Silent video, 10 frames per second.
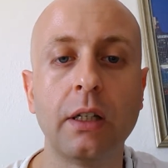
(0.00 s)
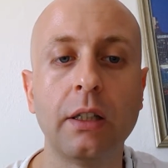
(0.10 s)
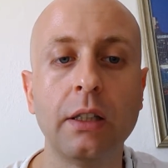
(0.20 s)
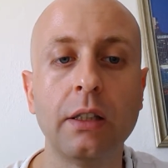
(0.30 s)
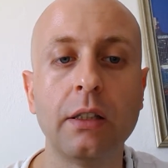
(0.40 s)

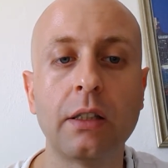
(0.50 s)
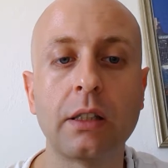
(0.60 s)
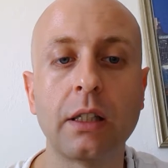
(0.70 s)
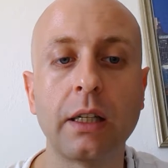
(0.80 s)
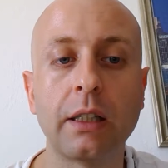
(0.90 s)
is
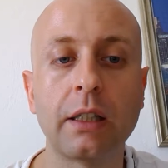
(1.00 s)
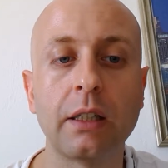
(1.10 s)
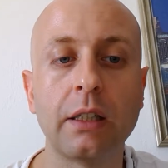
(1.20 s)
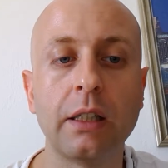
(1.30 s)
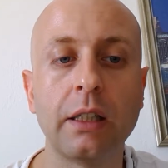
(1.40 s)
like
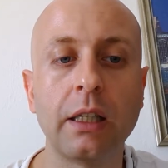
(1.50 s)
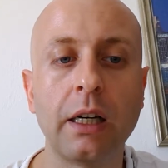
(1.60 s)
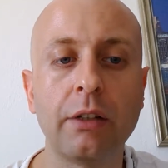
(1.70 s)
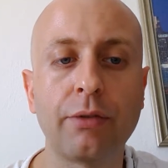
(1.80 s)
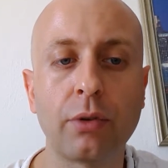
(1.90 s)

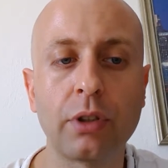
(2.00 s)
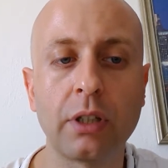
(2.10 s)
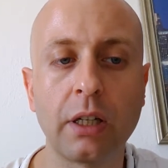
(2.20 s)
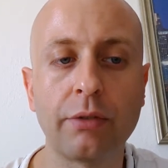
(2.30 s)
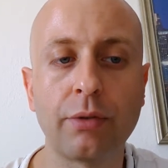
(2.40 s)

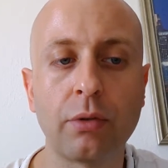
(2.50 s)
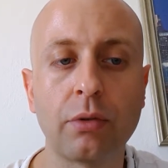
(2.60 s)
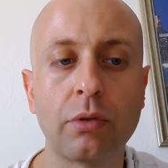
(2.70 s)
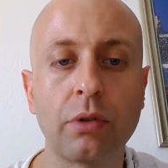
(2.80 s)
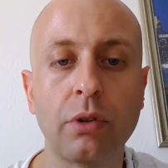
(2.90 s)
$949
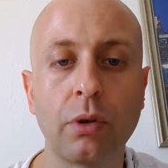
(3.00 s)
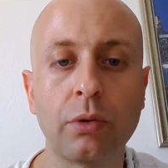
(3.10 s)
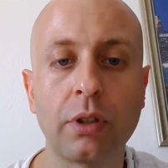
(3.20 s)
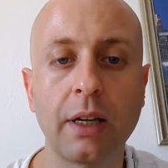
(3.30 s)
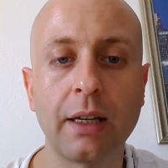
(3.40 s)
for
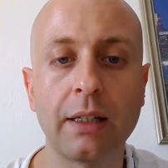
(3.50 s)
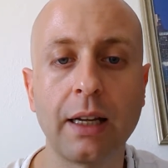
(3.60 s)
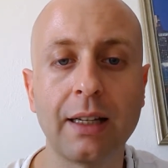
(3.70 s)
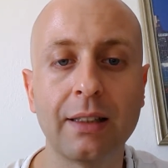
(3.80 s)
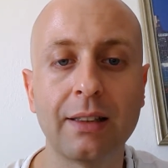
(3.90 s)
Note 10
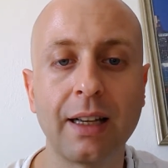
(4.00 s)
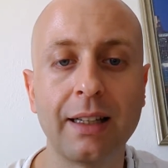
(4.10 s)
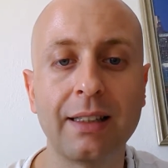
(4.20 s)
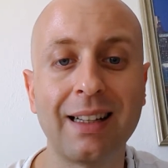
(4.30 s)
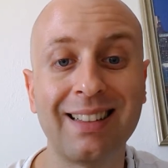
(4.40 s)
and
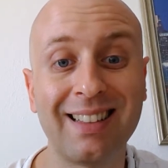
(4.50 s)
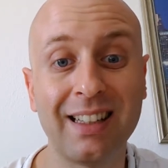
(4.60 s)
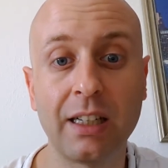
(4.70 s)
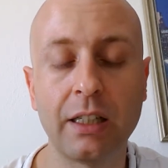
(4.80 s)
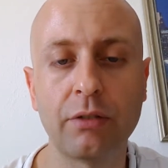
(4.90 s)

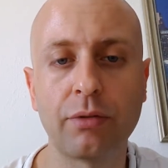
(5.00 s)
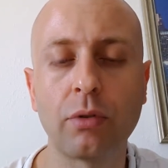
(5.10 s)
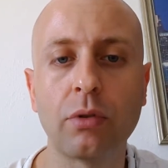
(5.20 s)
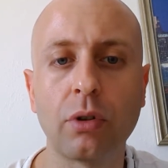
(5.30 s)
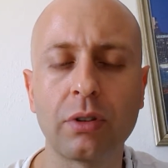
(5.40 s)
$1099
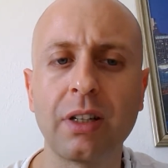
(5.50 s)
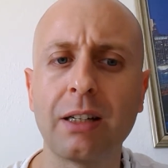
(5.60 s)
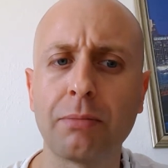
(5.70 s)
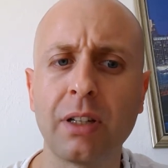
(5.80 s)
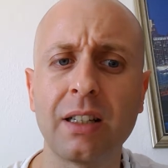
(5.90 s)
for Note
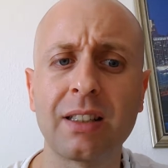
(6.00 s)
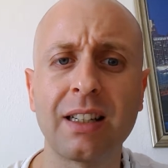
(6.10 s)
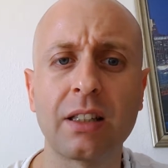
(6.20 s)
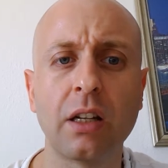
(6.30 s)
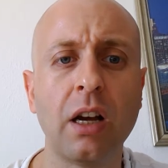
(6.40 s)
10 Plus.
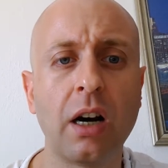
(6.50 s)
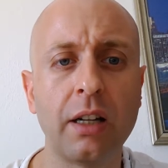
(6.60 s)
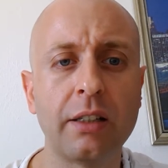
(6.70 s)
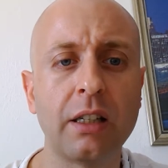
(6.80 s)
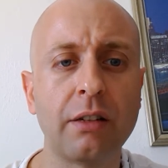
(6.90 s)
That's
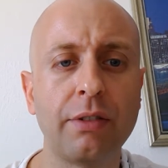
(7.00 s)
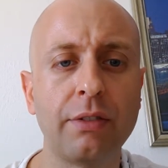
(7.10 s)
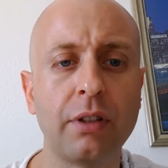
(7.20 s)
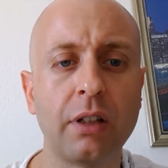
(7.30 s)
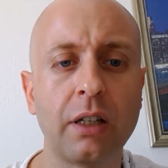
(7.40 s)

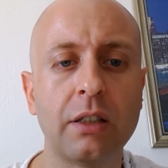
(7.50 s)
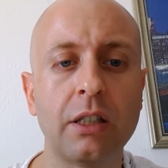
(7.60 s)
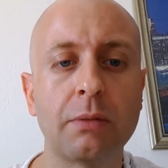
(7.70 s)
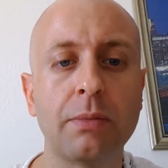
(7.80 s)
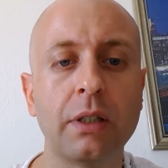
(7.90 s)

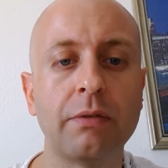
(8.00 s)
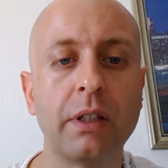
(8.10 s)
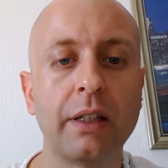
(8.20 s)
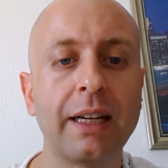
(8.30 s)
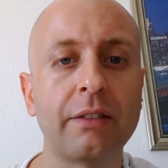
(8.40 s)
$150. But
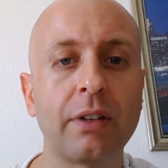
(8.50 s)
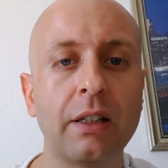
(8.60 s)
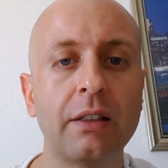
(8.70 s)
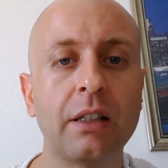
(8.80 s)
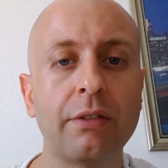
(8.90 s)
with that
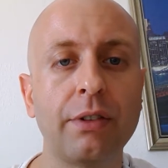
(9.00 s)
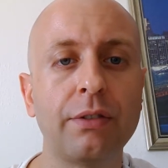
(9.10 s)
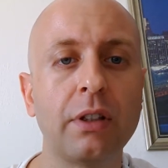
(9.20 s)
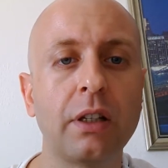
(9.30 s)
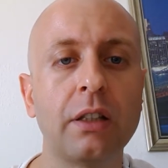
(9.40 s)

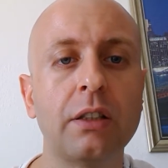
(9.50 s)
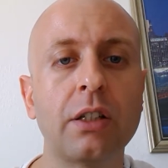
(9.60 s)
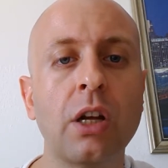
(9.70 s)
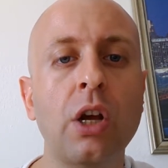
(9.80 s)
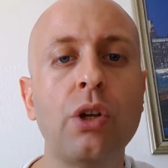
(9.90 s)

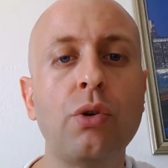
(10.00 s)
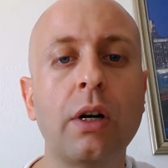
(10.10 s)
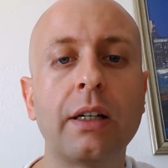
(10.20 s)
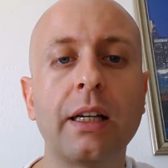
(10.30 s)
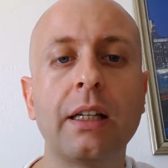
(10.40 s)
$150, you
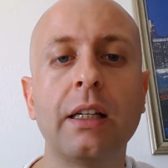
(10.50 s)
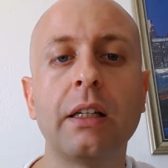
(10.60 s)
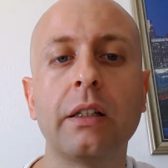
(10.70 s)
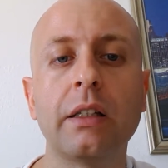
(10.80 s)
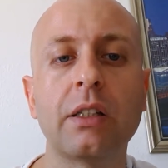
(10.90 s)
are
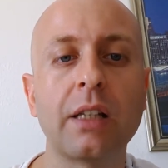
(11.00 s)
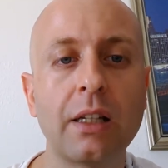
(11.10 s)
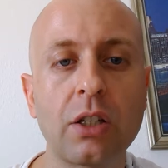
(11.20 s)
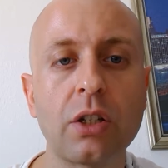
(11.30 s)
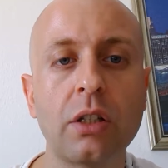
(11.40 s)
getting the
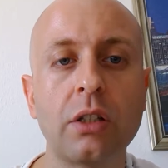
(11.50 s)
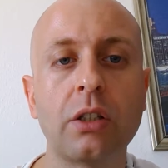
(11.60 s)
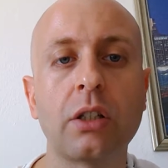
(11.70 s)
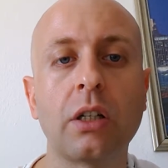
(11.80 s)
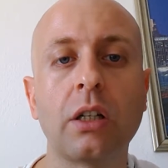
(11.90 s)
sensor,
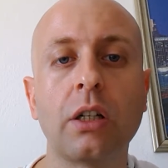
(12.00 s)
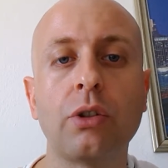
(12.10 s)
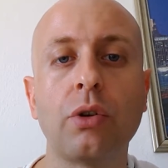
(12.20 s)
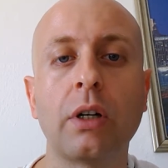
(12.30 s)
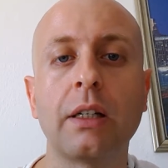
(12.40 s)

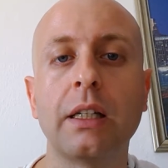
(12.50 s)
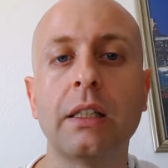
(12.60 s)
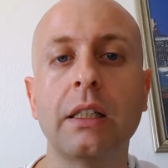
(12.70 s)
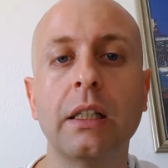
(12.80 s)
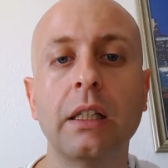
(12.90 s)
you are
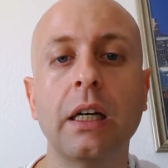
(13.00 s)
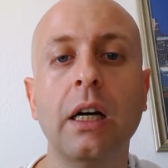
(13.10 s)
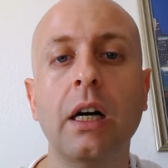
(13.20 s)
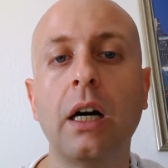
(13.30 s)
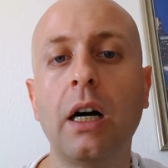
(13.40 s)
getting
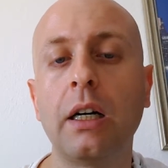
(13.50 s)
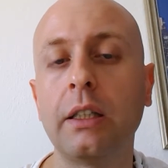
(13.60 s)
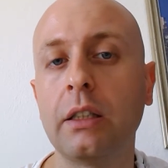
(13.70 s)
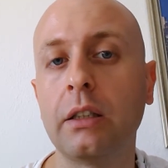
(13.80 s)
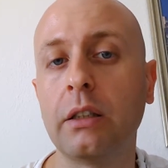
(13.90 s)

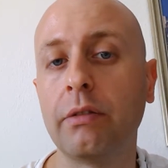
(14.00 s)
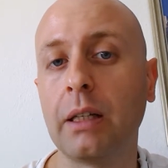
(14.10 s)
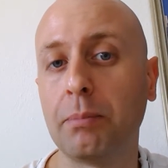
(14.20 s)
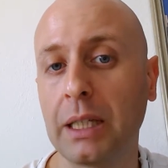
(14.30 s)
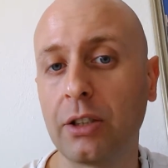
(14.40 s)
higher,
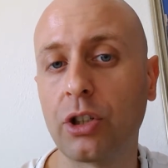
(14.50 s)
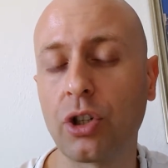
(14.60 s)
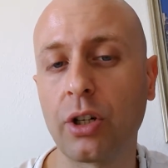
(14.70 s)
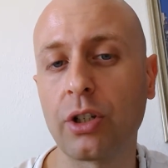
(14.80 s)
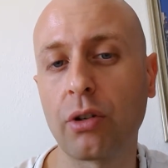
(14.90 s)
better
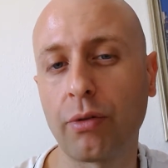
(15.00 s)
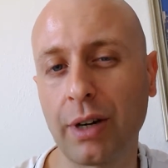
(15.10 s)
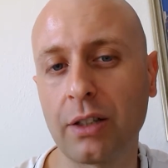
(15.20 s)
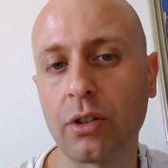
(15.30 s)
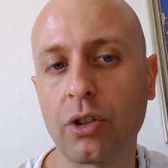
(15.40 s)
charging or
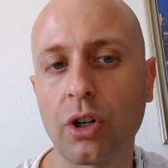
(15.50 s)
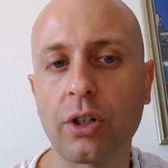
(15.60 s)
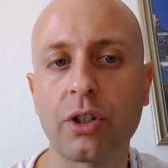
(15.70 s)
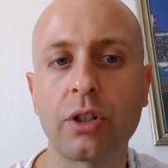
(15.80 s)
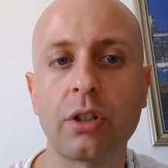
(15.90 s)
faster
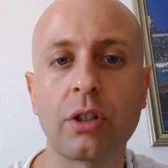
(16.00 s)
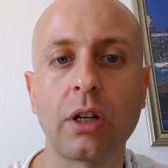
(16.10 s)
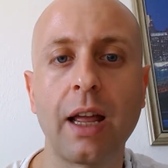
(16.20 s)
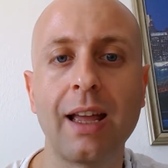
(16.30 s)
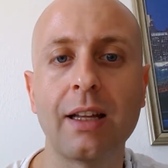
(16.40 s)
charger,
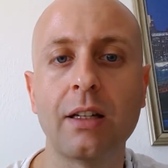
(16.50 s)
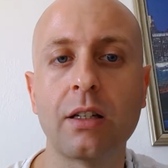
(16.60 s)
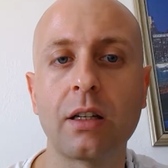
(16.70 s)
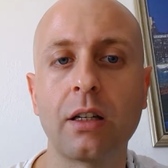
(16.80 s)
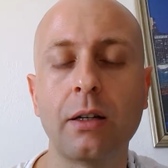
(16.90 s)
and
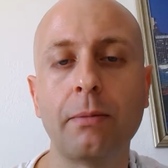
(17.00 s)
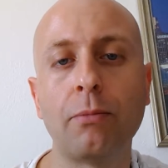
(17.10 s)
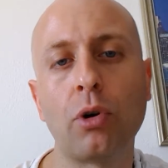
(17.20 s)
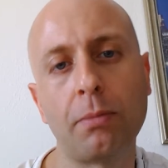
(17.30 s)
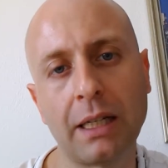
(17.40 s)

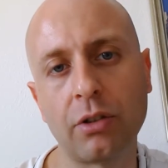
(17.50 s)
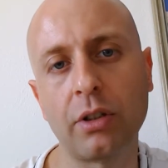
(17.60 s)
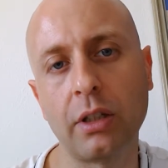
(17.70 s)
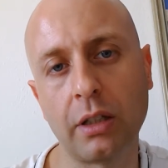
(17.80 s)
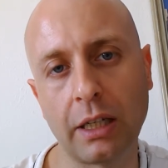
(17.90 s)
more
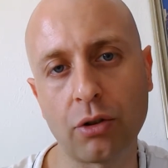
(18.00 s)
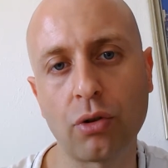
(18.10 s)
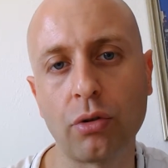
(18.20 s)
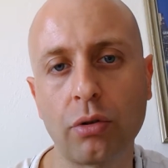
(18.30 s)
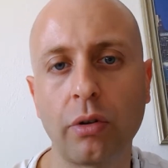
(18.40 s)
battery that
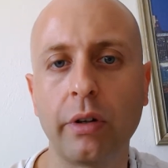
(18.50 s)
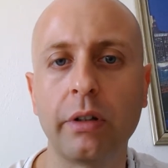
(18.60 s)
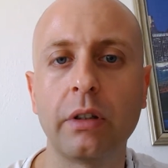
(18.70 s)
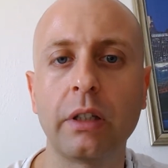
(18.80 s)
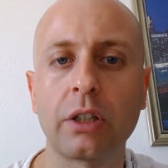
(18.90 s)
should
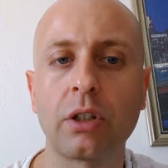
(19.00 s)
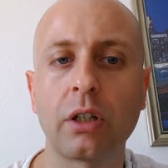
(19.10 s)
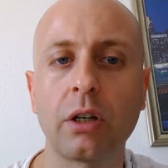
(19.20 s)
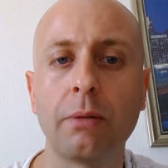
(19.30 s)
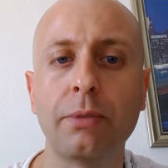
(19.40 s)
actually
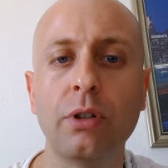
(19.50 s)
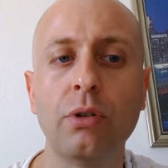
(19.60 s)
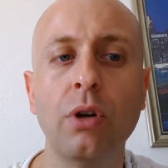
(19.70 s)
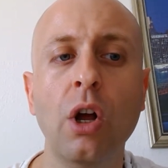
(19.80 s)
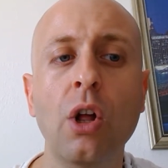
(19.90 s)
accompany you.